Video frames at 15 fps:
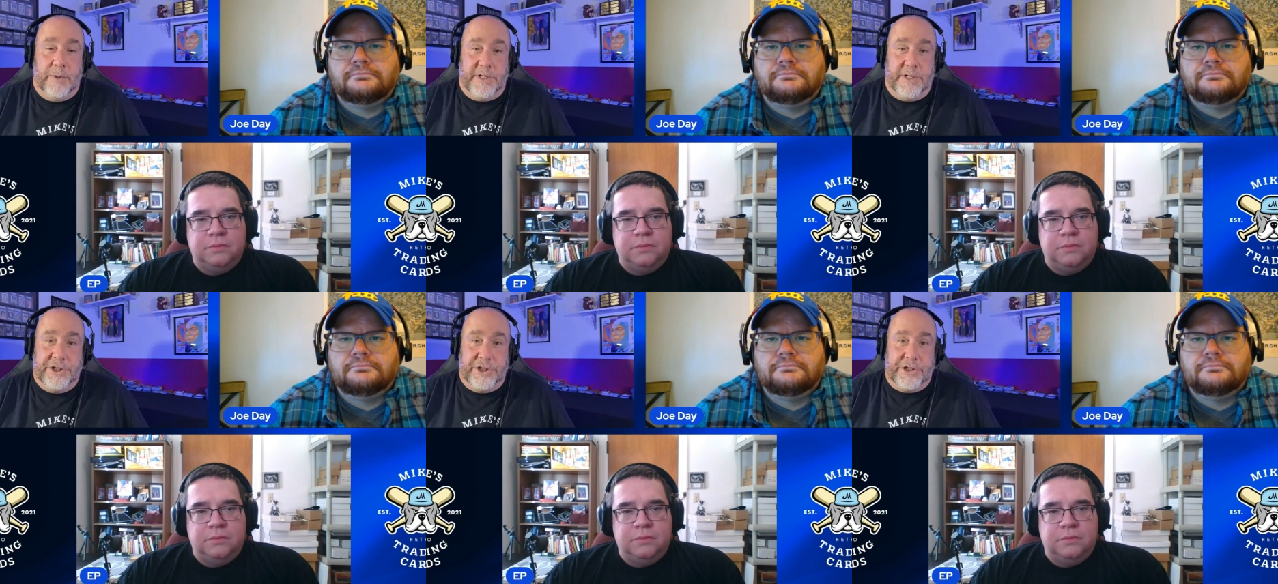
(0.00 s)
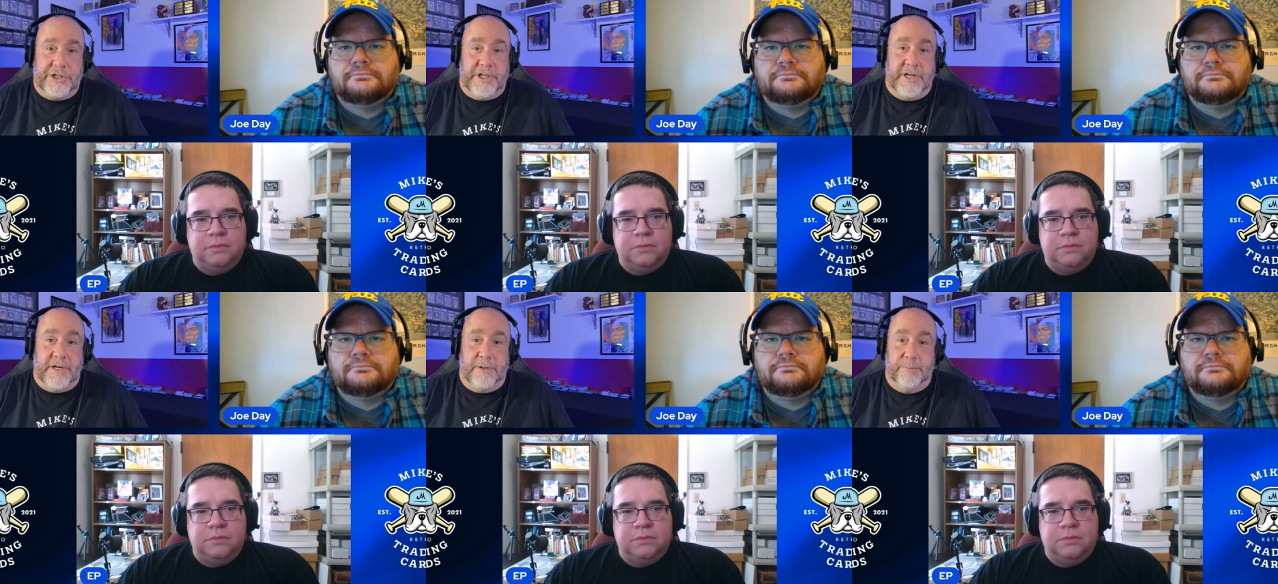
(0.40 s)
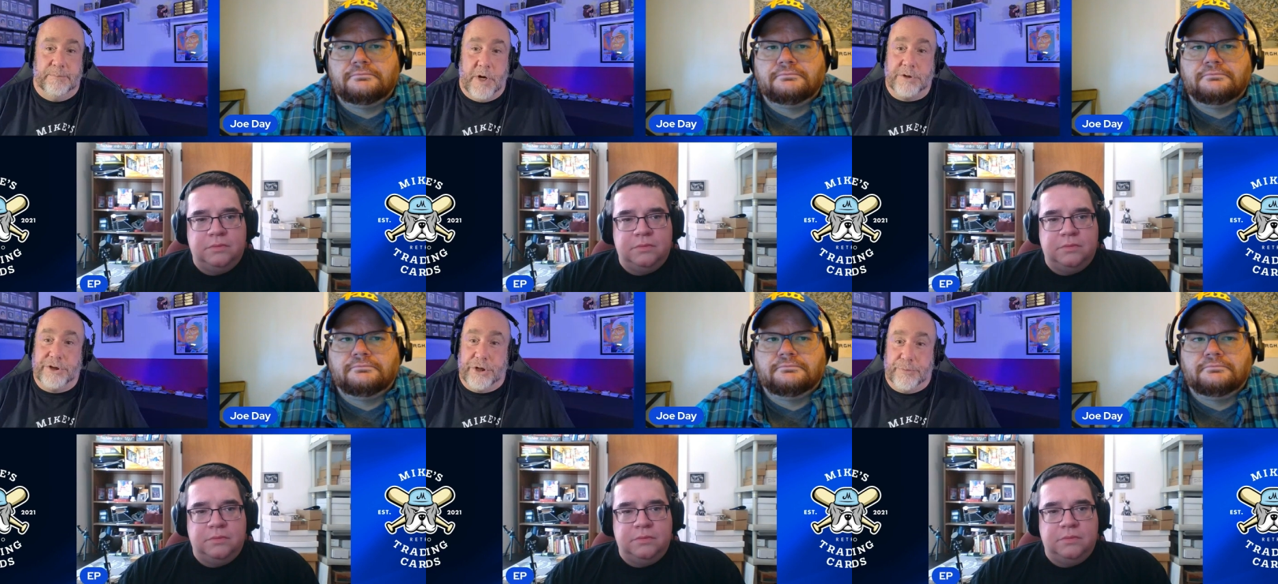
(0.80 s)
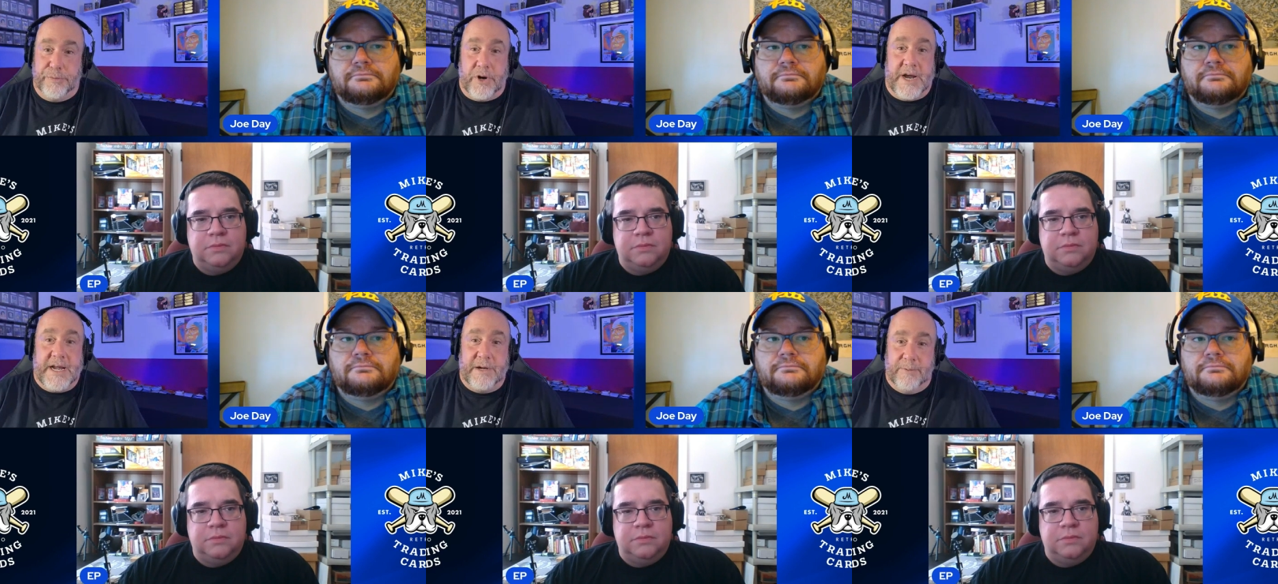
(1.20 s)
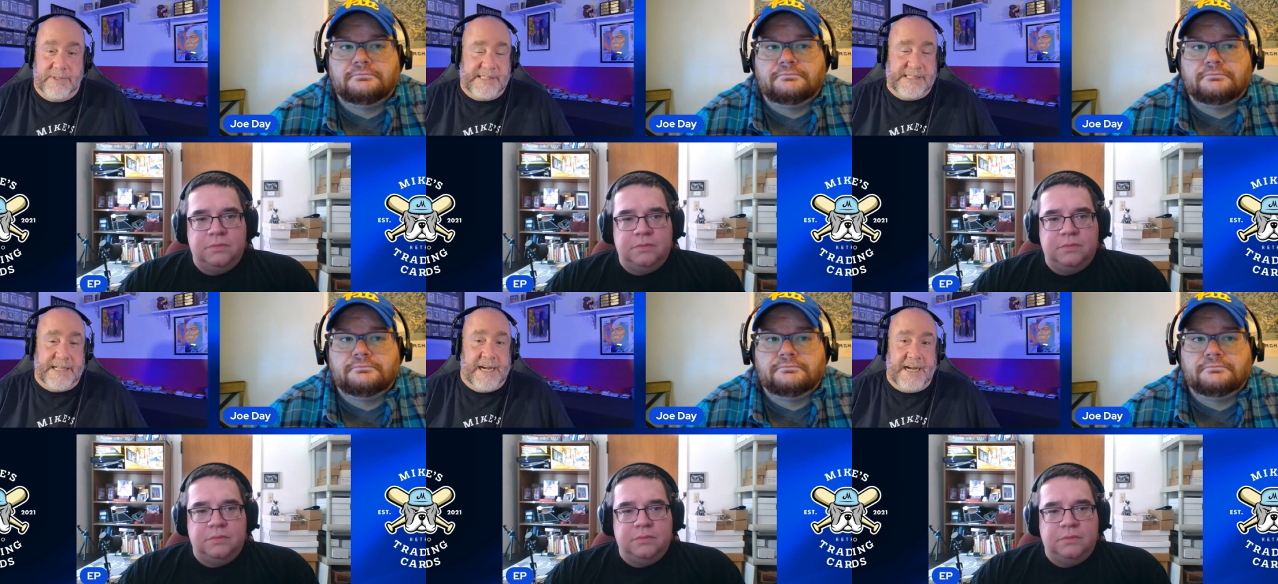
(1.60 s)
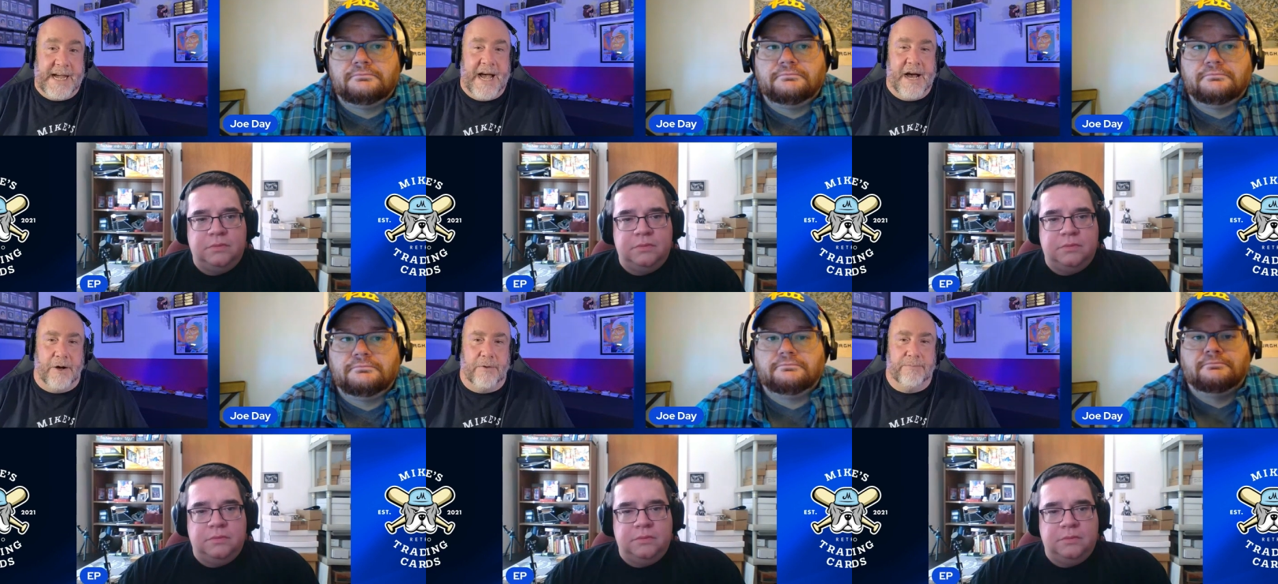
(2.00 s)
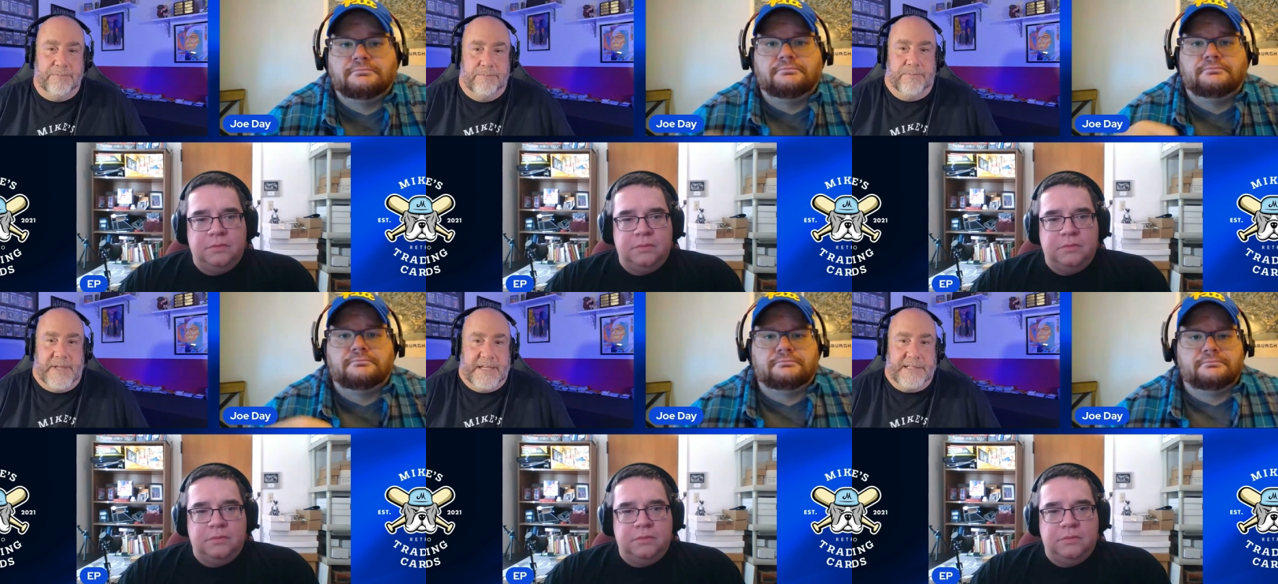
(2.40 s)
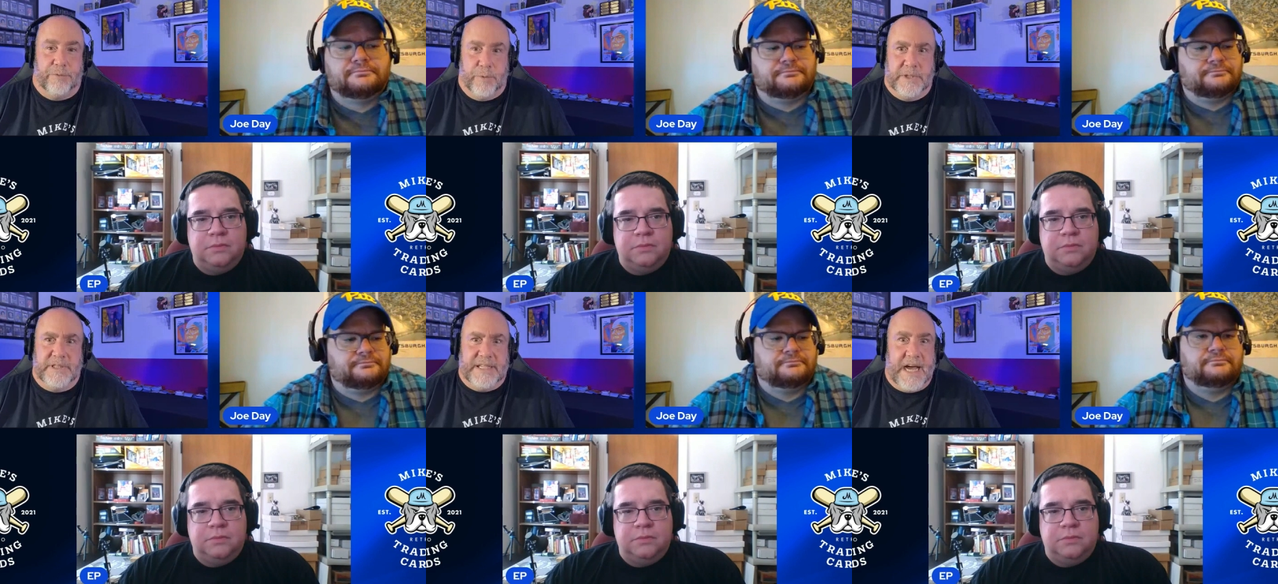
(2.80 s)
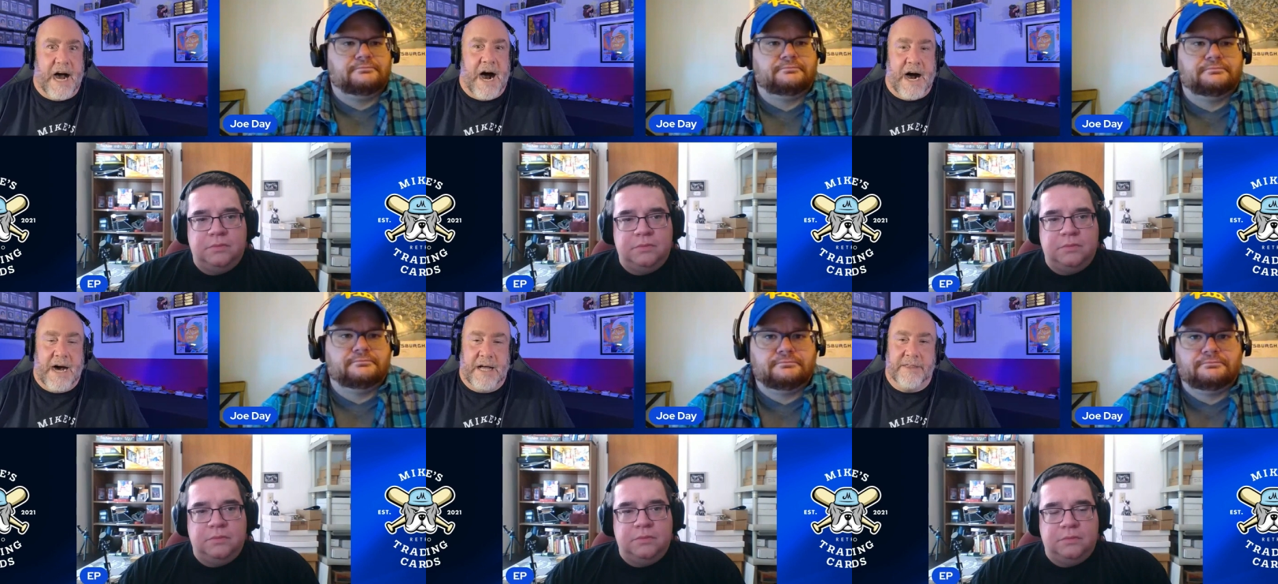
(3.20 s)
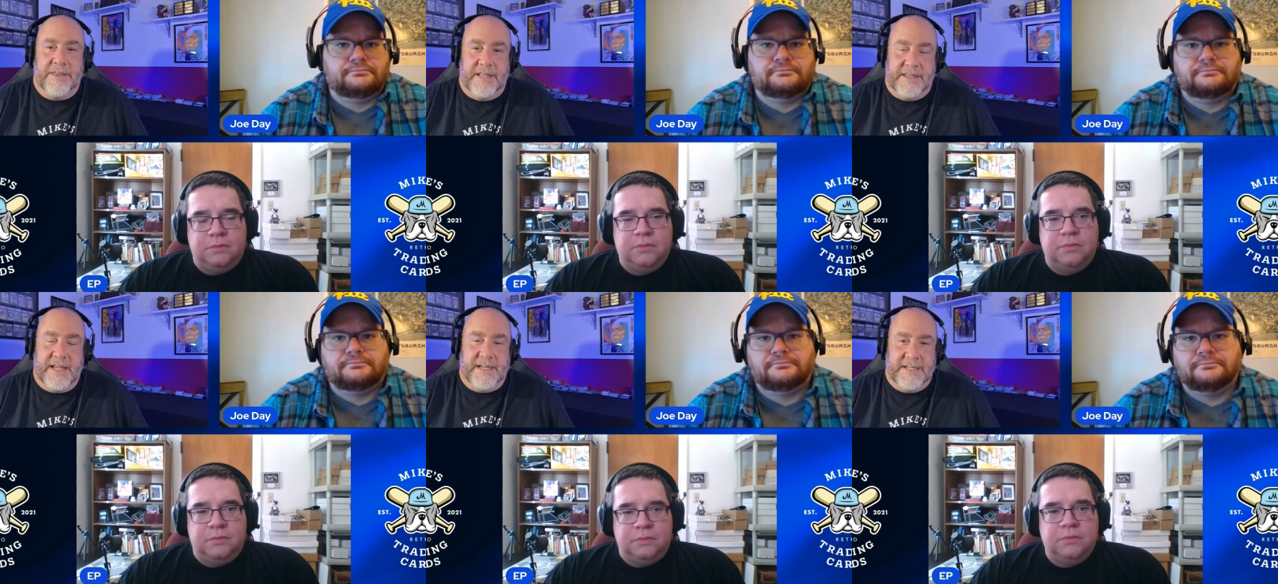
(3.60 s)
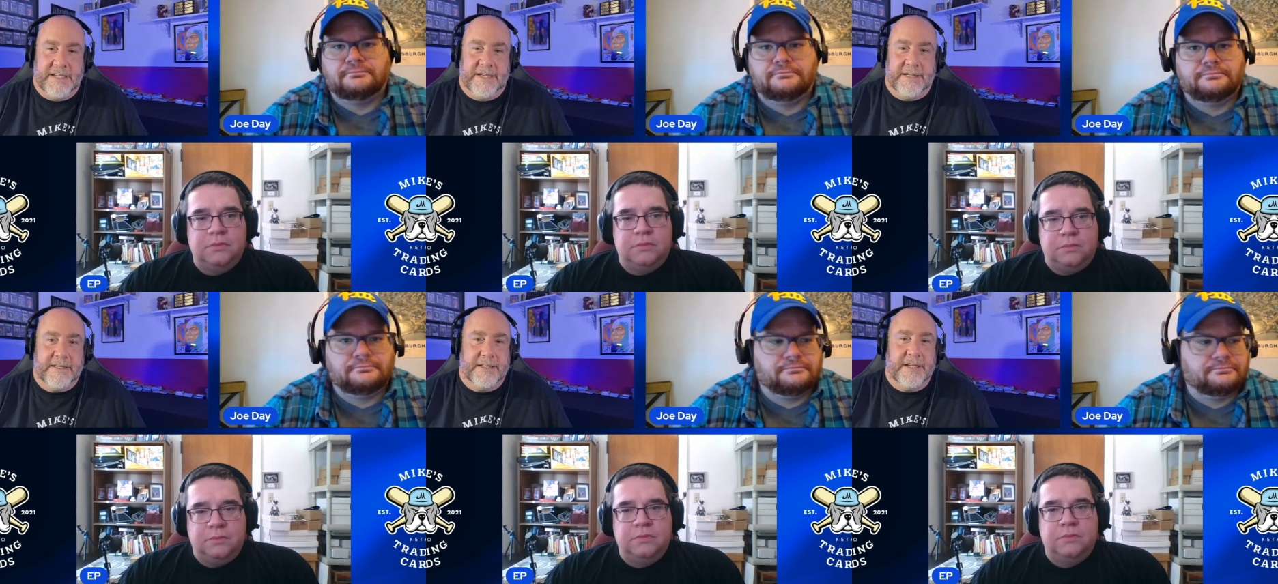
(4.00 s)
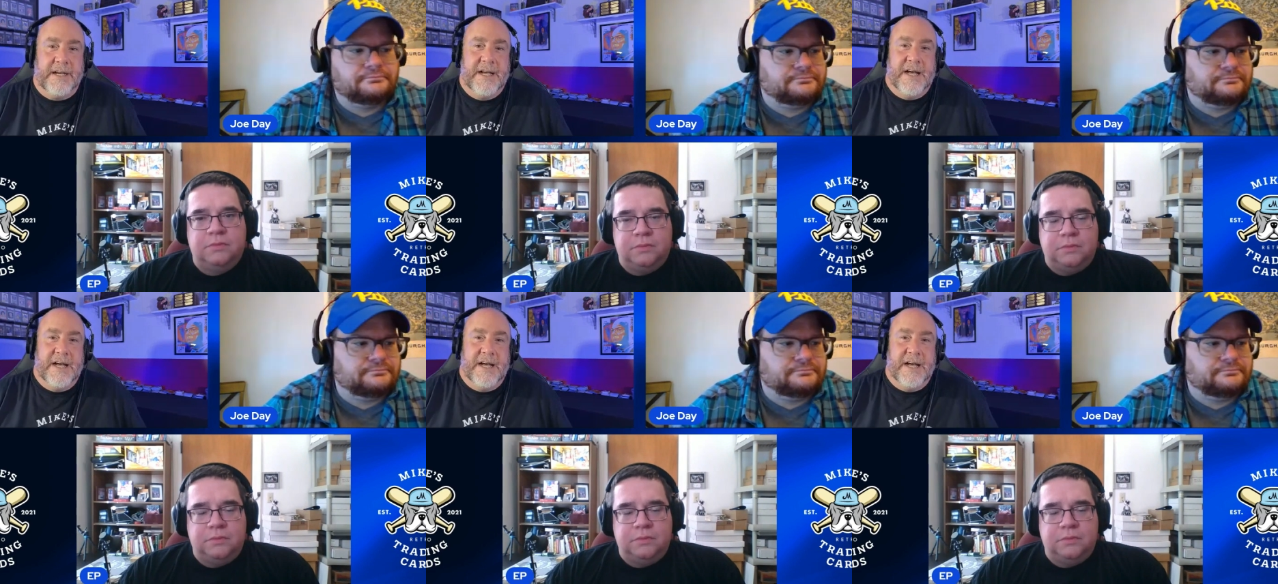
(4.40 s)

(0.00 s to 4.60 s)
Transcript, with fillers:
Speaker 1: which, you know, Mojo Break was saying how that's really odd that they did.